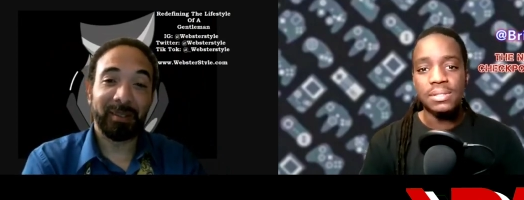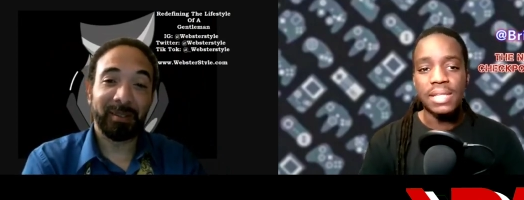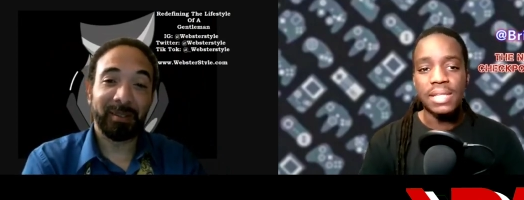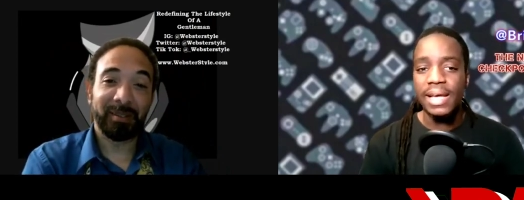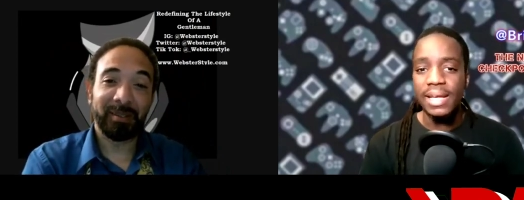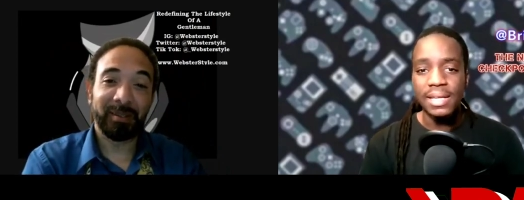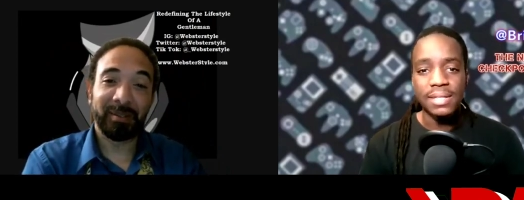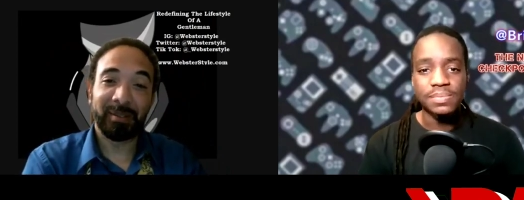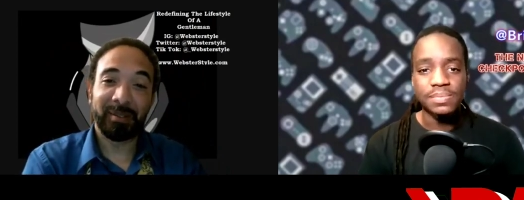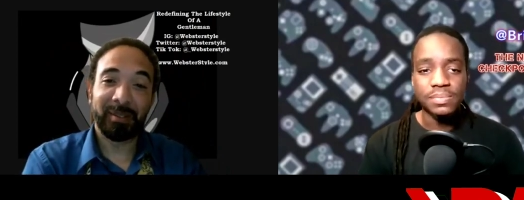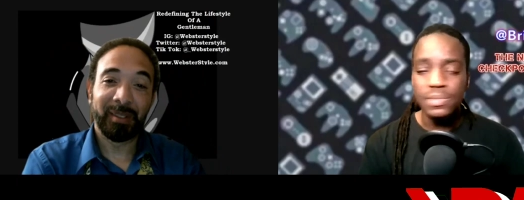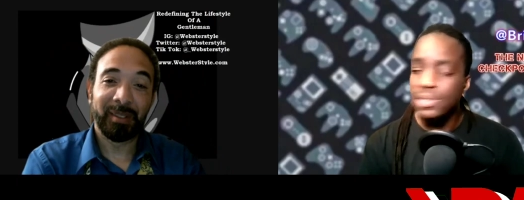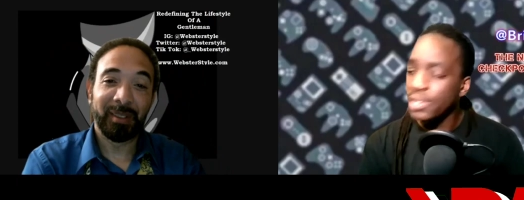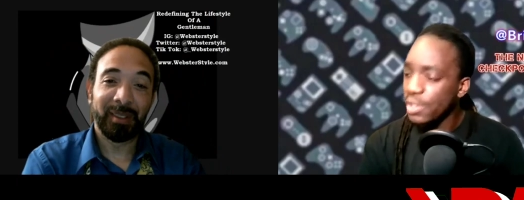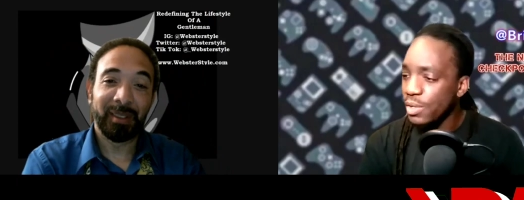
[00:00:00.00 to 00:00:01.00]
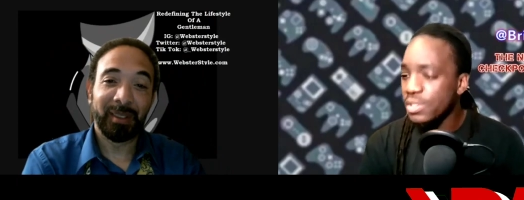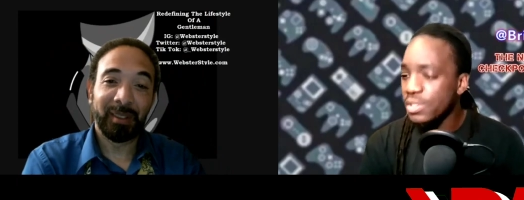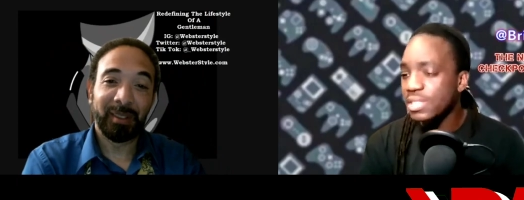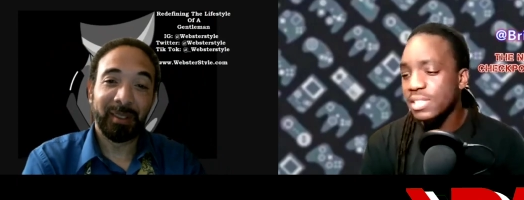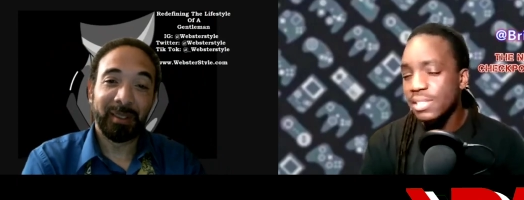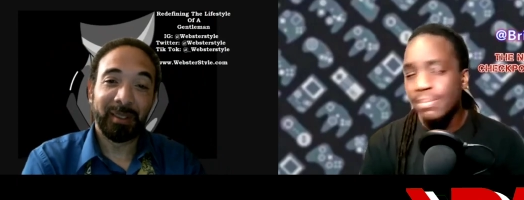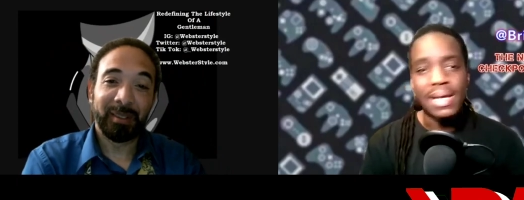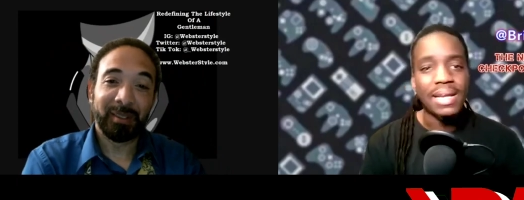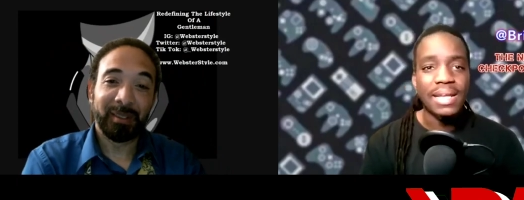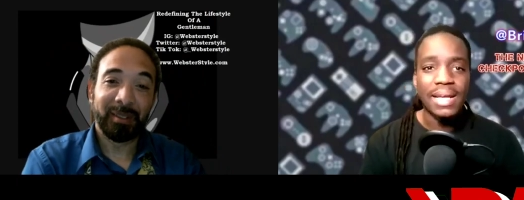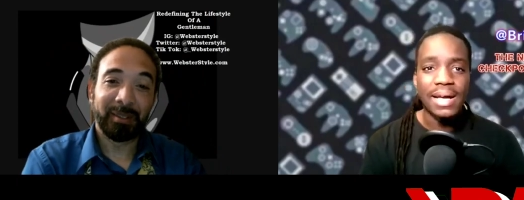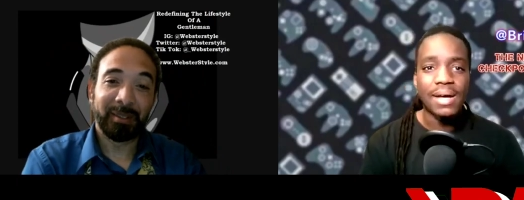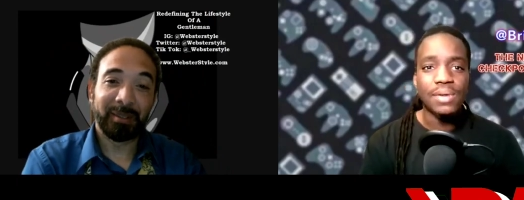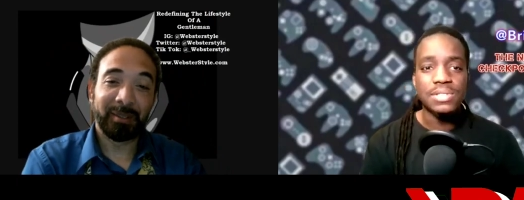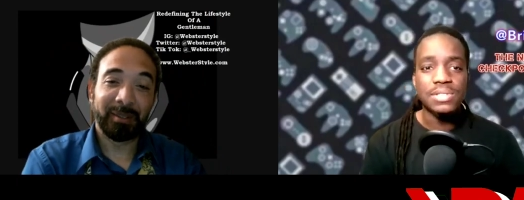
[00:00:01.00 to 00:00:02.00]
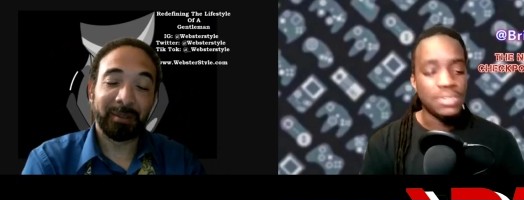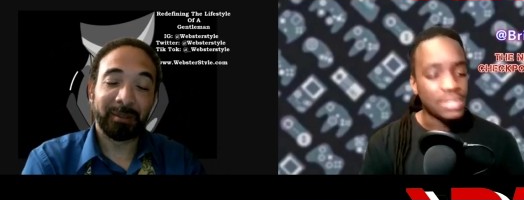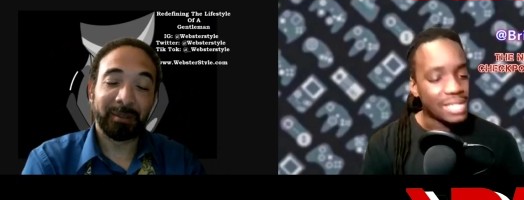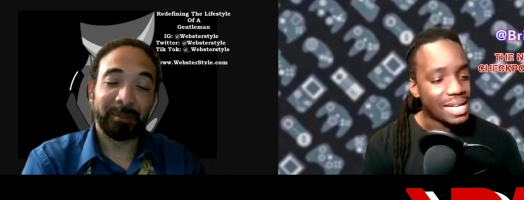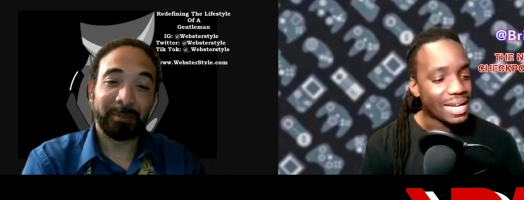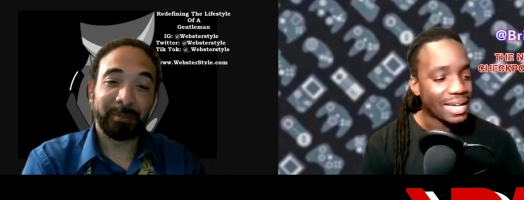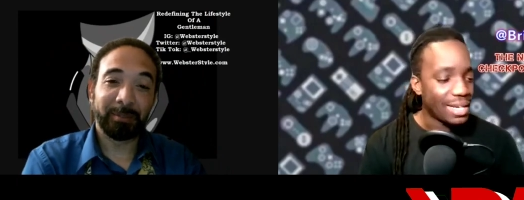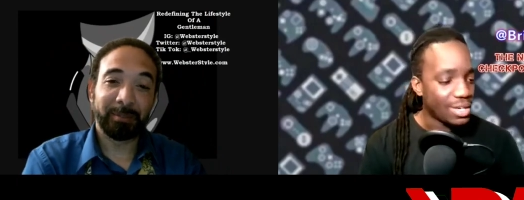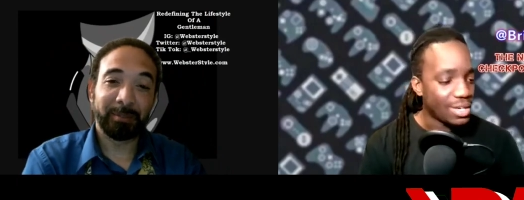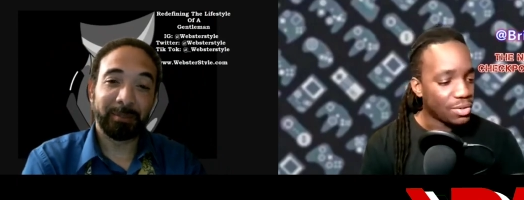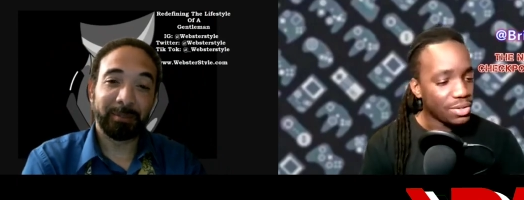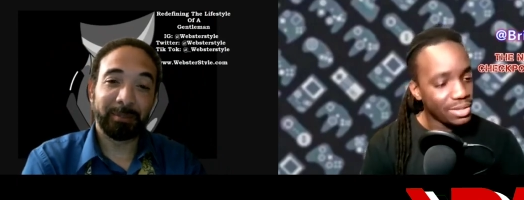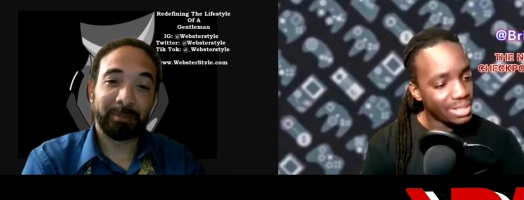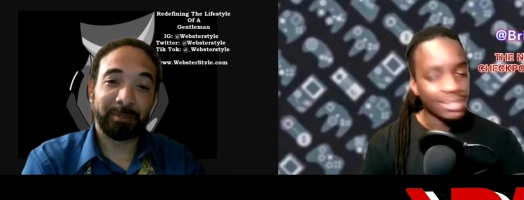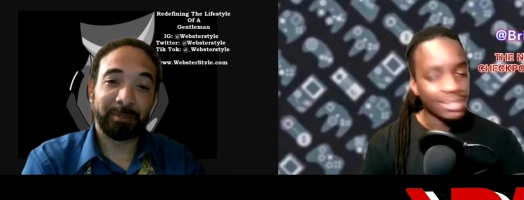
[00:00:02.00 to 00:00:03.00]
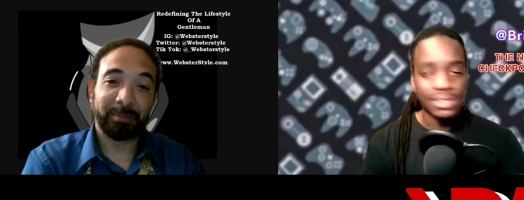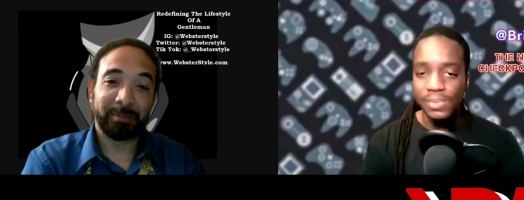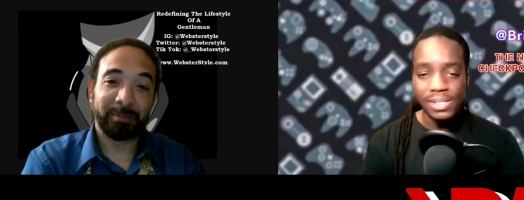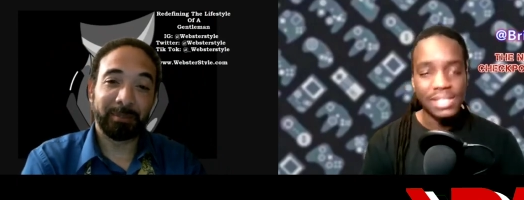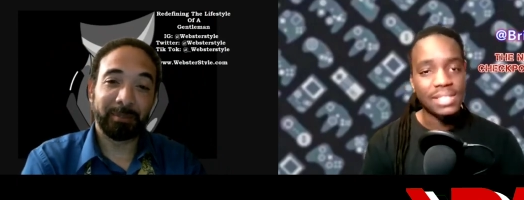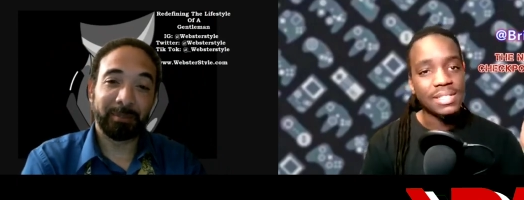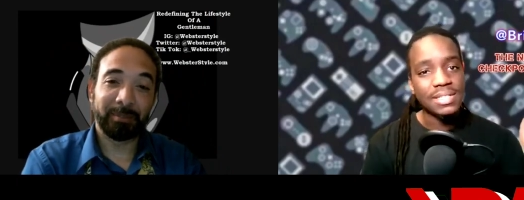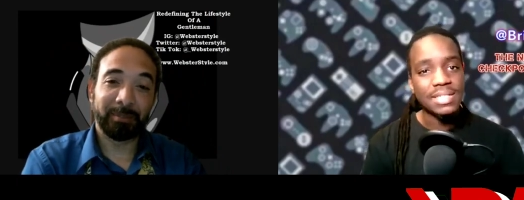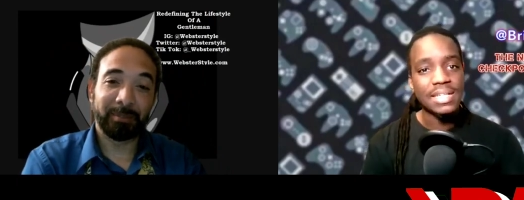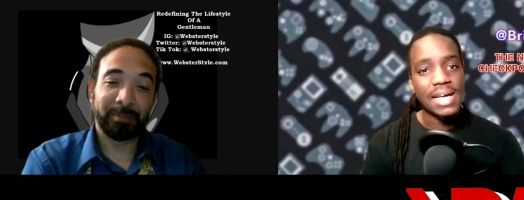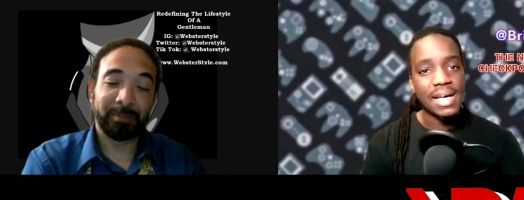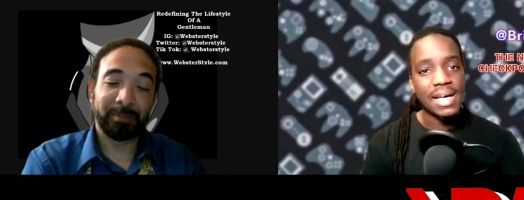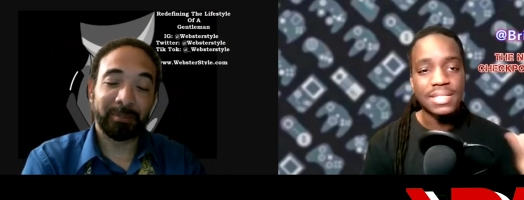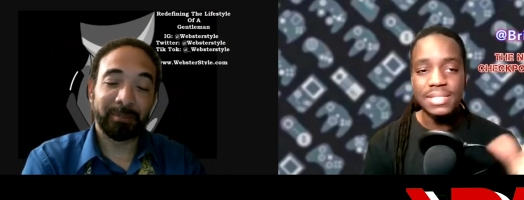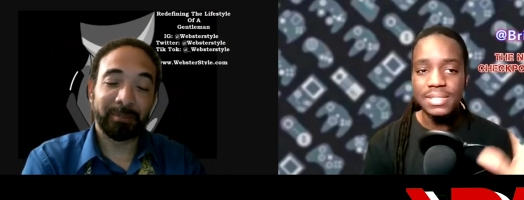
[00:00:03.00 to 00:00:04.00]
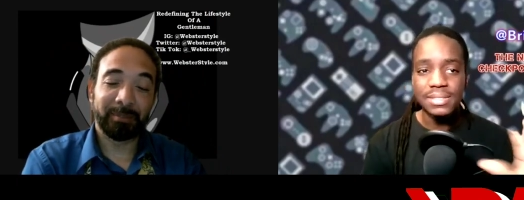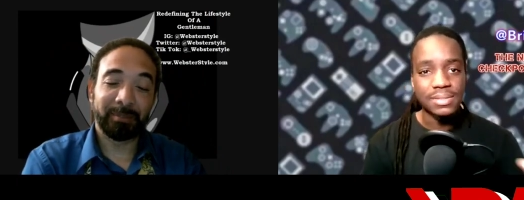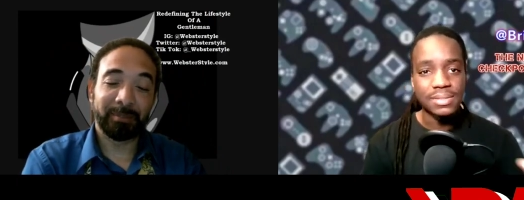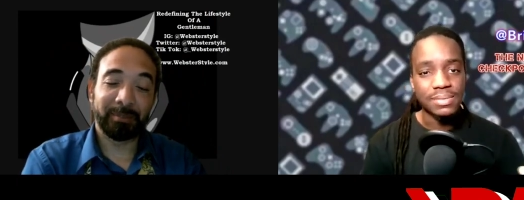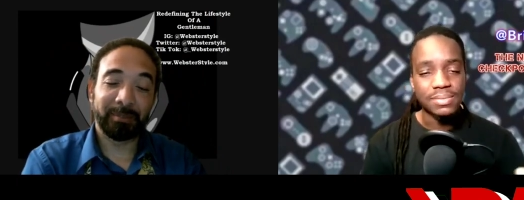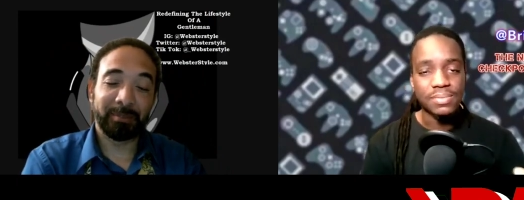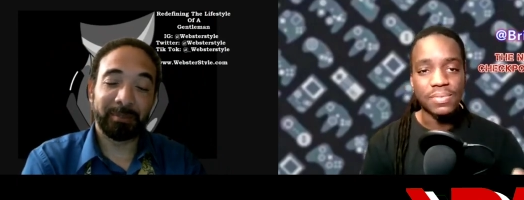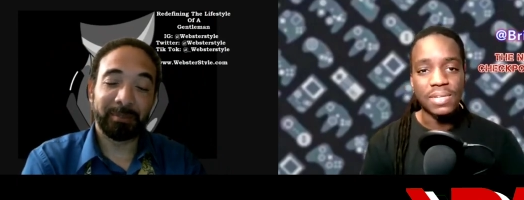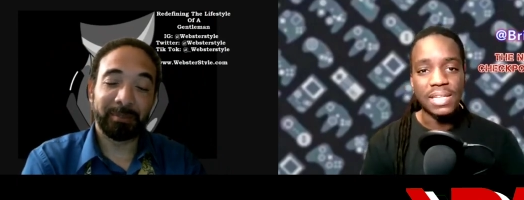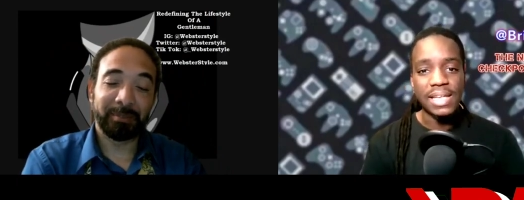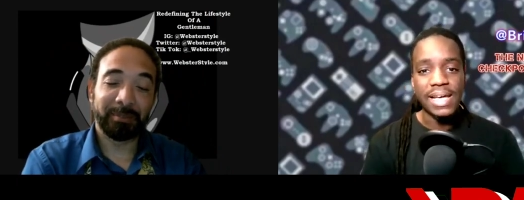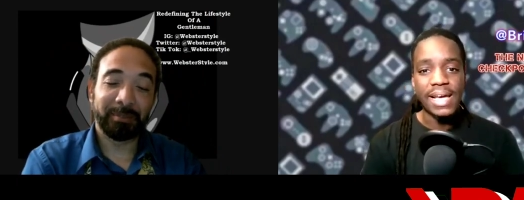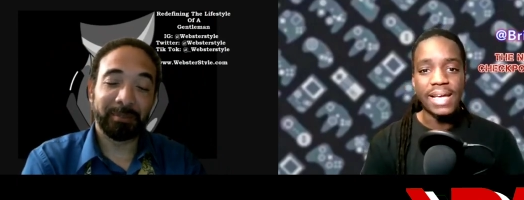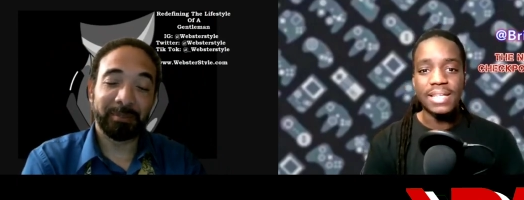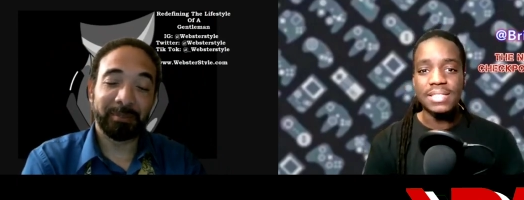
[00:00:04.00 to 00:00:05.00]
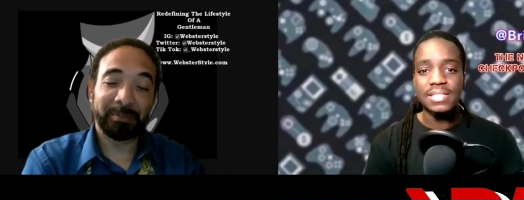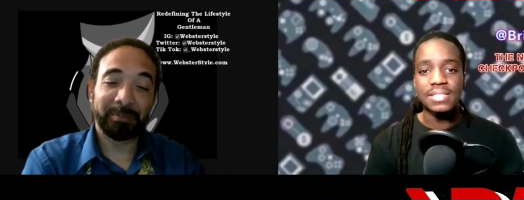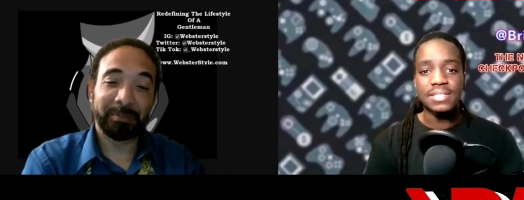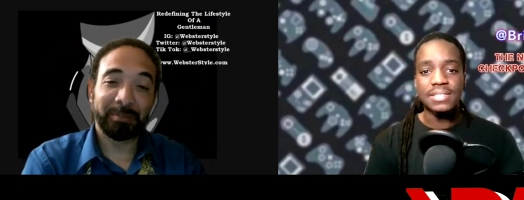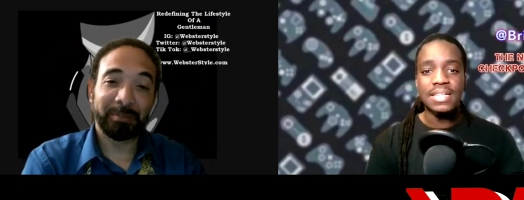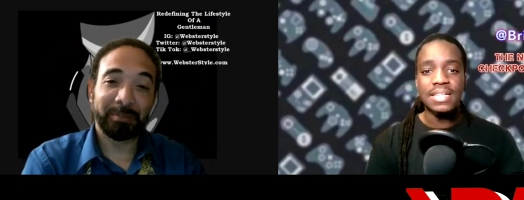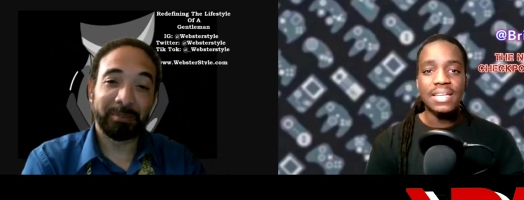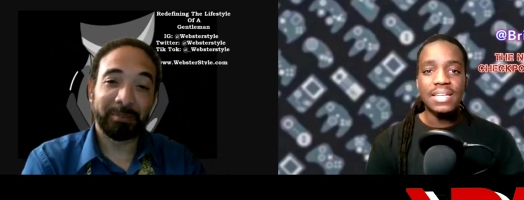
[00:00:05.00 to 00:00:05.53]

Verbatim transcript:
Speaker 1: Like you know, to somebody's house, you knock at the door, you get three little knocks. Relax. Mm-hmm.